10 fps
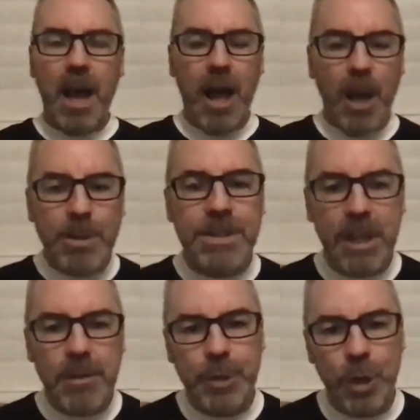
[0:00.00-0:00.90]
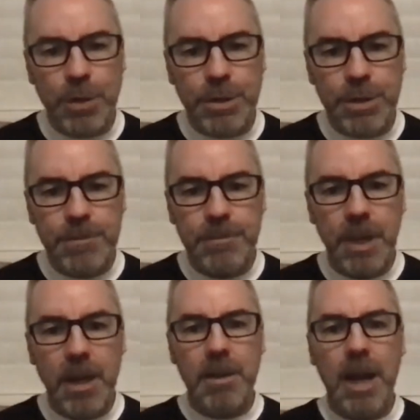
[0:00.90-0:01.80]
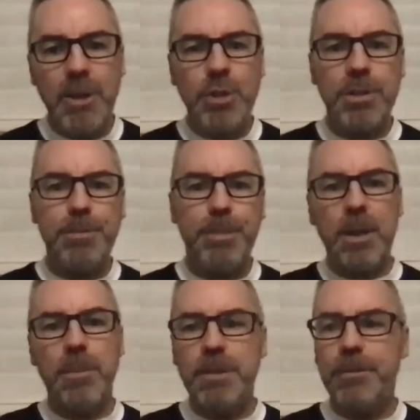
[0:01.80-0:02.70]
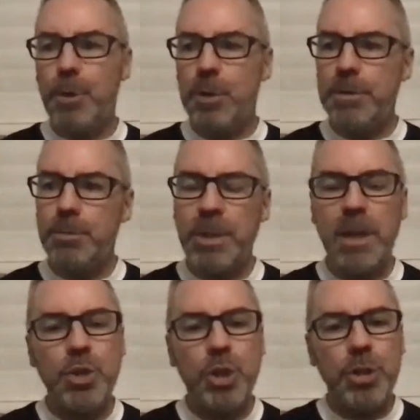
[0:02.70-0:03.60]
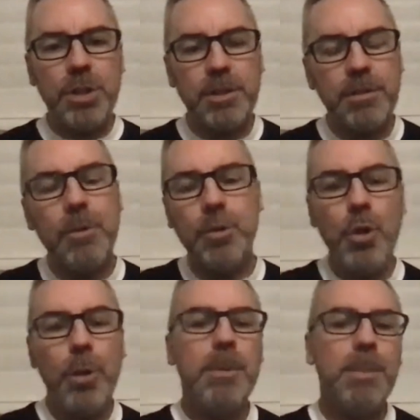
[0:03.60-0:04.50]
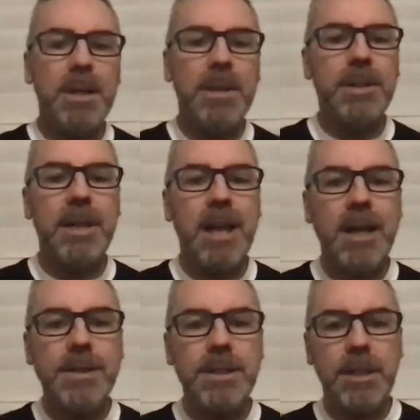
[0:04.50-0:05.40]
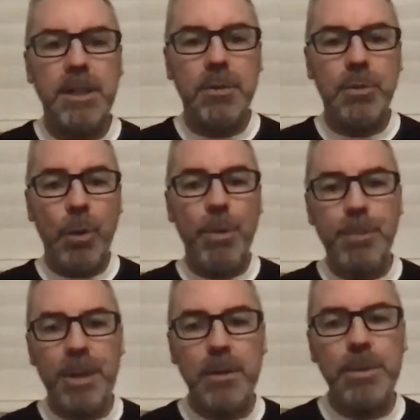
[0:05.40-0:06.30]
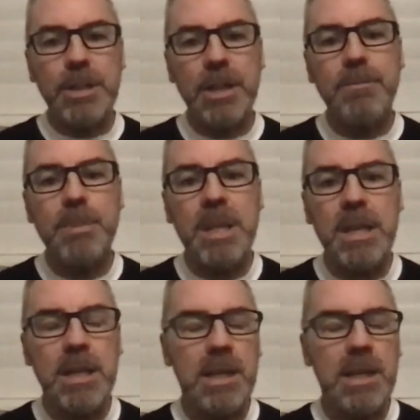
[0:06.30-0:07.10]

I was self-taught. I used to pick up the phone when I was younger and phone Robert Miller and ask. Robert Miller would give me...